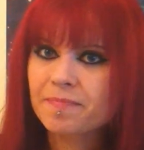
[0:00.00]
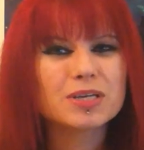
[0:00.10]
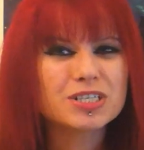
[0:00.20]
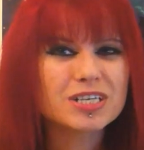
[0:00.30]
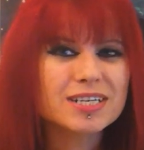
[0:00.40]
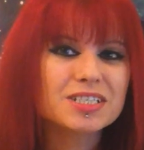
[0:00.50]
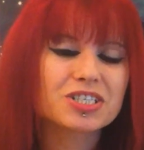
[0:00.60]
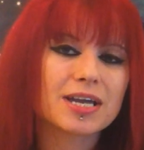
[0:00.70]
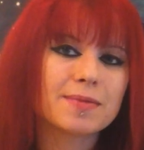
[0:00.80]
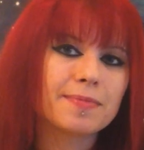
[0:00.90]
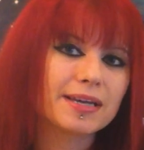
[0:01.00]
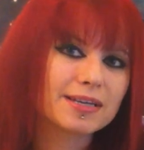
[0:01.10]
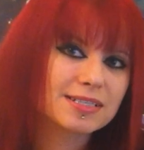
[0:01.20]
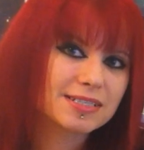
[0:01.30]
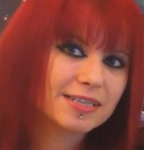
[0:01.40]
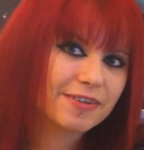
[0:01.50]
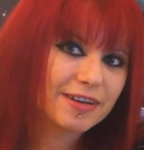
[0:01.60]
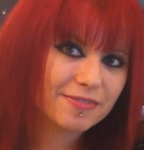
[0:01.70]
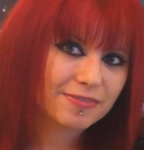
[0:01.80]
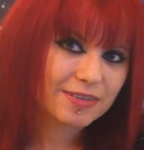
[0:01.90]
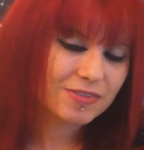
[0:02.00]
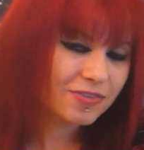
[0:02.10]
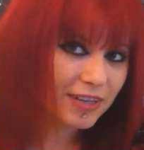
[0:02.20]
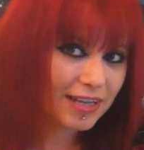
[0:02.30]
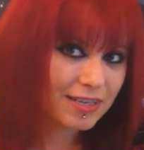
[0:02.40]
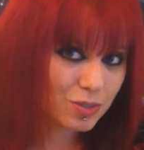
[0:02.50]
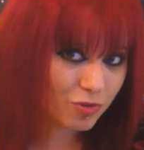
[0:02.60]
which is a shame because if nothing else,